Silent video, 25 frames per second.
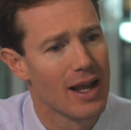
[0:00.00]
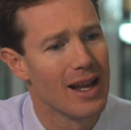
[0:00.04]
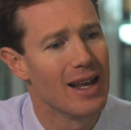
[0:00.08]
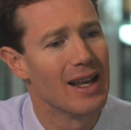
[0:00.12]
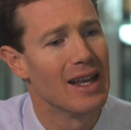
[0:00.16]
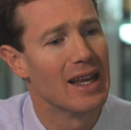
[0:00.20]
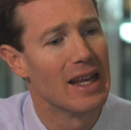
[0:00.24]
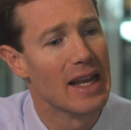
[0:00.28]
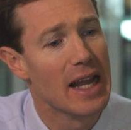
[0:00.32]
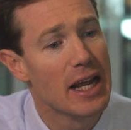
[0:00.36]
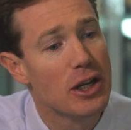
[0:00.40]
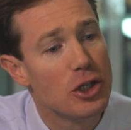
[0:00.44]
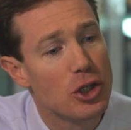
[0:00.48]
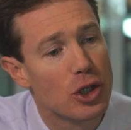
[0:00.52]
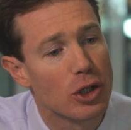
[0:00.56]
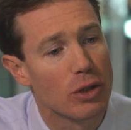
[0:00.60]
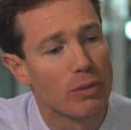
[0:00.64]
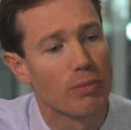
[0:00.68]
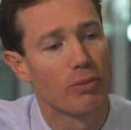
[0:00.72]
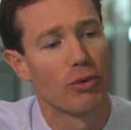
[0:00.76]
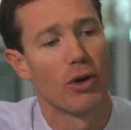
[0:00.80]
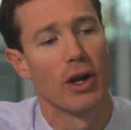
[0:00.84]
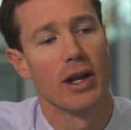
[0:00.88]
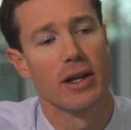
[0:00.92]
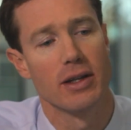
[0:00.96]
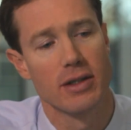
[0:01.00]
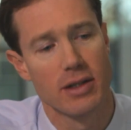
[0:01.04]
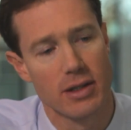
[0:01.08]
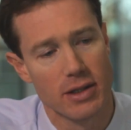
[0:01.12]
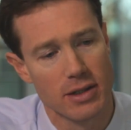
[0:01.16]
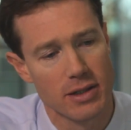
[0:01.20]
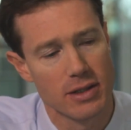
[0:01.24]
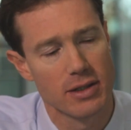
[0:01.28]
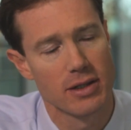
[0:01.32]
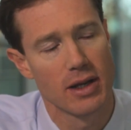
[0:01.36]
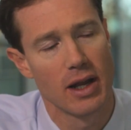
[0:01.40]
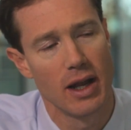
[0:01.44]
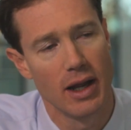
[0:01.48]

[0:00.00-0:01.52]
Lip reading: leisure prices